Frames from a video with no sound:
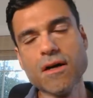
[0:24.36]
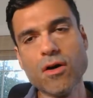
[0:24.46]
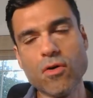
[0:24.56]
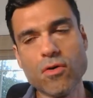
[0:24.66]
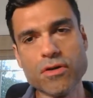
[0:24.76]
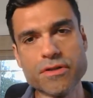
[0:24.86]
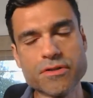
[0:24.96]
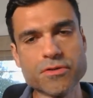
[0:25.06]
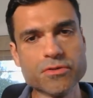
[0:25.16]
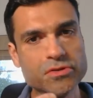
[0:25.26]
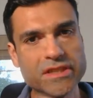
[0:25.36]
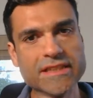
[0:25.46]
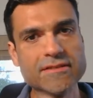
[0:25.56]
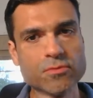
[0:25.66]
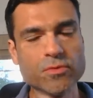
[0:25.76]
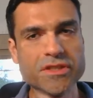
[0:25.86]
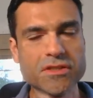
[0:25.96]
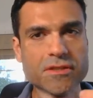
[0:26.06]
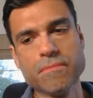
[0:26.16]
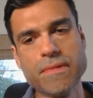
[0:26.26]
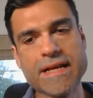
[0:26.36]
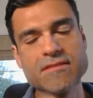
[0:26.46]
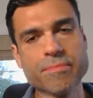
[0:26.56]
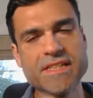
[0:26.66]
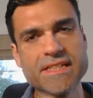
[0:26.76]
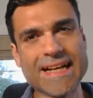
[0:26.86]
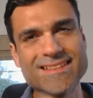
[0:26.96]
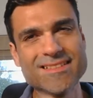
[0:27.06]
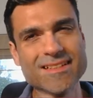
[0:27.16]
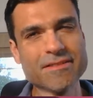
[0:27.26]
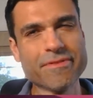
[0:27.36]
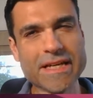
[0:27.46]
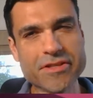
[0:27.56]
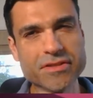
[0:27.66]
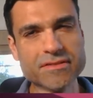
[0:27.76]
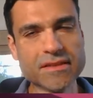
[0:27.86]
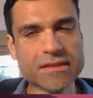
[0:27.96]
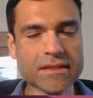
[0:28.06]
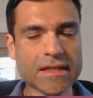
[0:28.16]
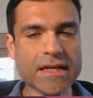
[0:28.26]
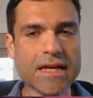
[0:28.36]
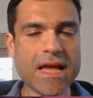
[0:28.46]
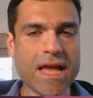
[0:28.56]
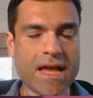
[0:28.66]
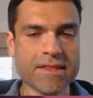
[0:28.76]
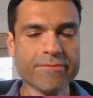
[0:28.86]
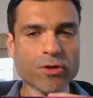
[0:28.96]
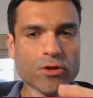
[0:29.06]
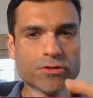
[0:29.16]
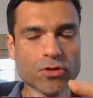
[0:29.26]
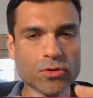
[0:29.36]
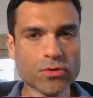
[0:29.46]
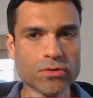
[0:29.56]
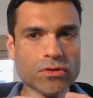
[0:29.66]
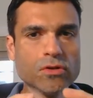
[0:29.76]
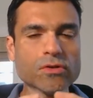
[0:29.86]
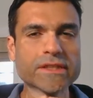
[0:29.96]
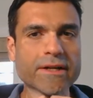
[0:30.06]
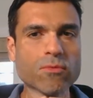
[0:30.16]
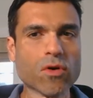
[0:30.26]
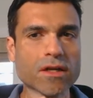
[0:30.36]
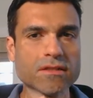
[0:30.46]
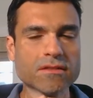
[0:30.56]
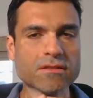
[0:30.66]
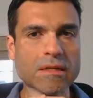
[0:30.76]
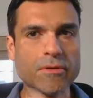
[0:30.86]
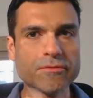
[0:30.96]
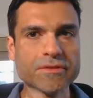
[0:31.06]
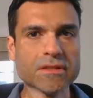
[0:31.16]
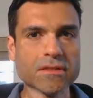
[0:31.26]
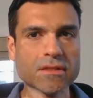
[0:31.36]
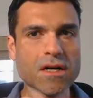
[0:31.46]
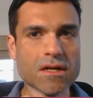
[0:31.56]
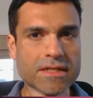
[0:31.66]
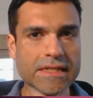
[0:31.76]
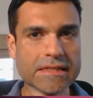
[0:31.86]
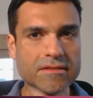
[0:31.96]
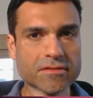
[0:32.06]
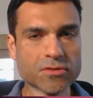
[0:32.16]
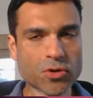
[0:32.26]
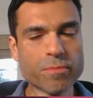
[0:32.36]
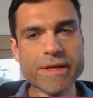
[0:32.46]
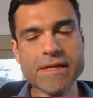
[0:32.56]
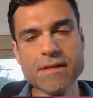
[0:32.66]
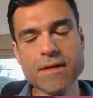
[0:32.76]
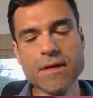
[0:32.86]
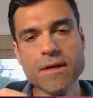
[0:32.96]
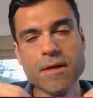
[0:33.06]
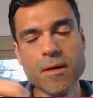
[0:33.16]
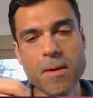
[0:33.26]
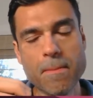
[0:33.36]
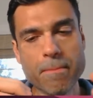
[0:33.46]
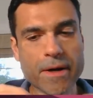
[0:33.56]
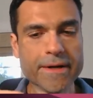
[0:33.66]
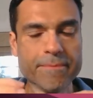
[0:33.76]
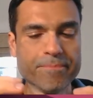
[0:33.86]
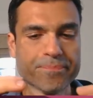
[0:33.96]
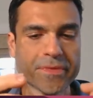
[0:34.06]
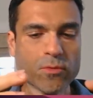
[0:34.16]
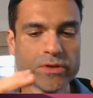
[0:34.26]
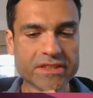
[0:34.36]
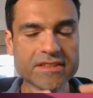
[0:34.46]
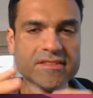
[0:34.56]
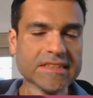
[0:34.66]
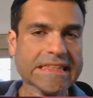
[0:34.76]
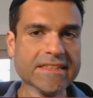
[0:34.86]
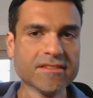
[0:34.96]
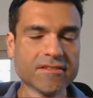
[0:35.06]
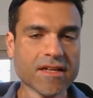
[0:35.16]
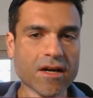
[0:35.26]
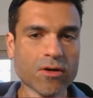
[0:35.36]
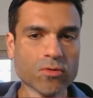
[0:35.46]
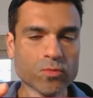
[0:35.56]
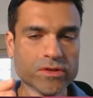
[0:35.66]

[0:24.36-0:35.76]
or to do things which exhibited excessive agency. And then we also looked at what some of the guardrails could be. But with this series now,